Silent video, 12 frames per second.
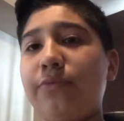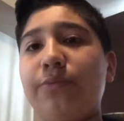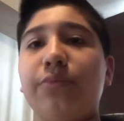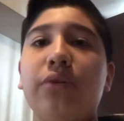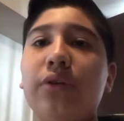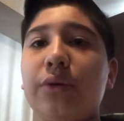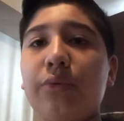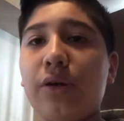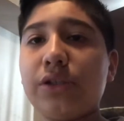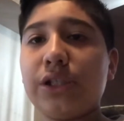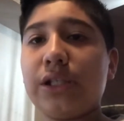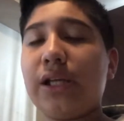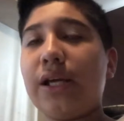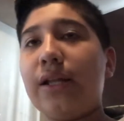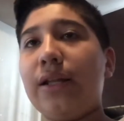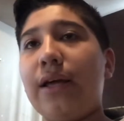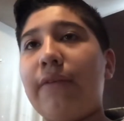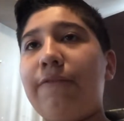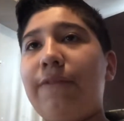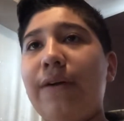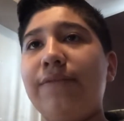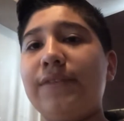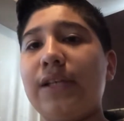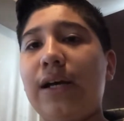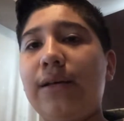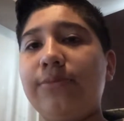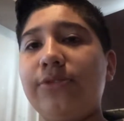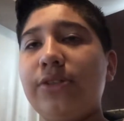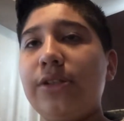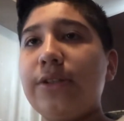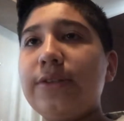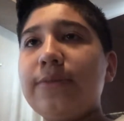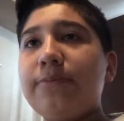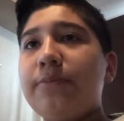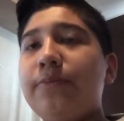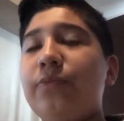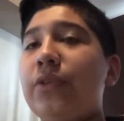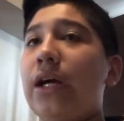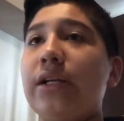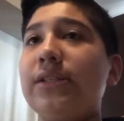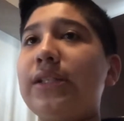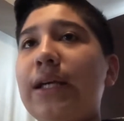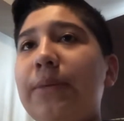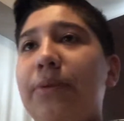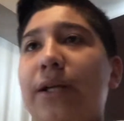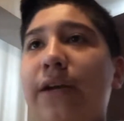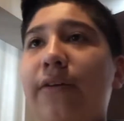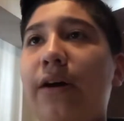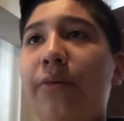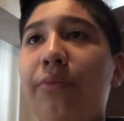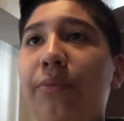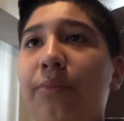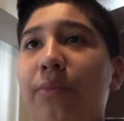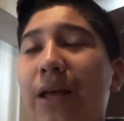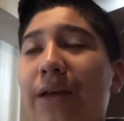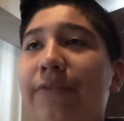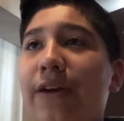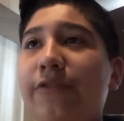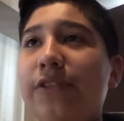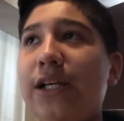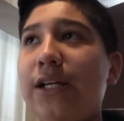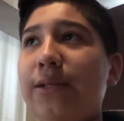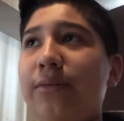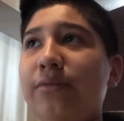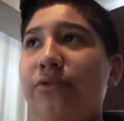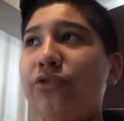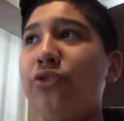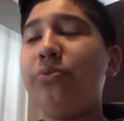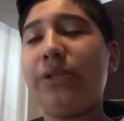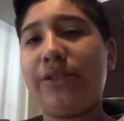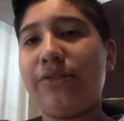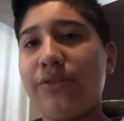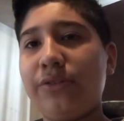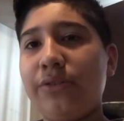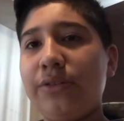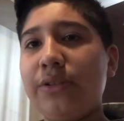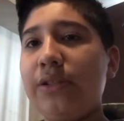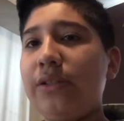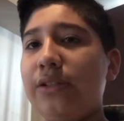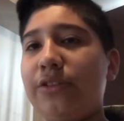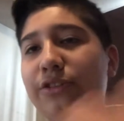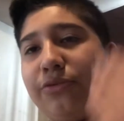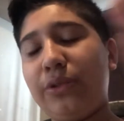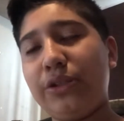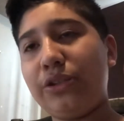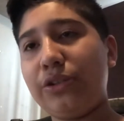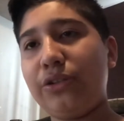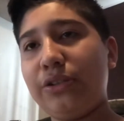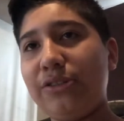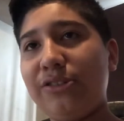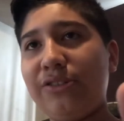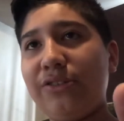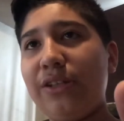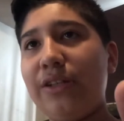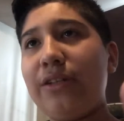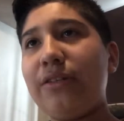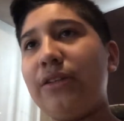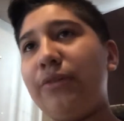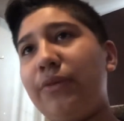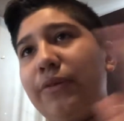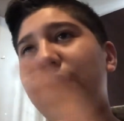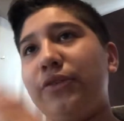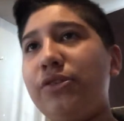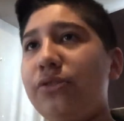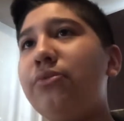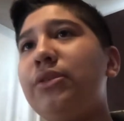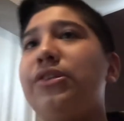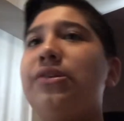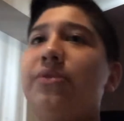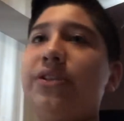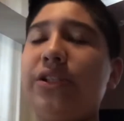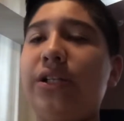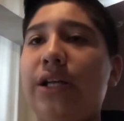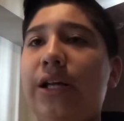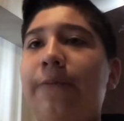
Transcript: Only watching it like 5 times, not a day, but like 5 times, 2 weeks. I just watch it this day, then wait for 2 weeks, then watch it again.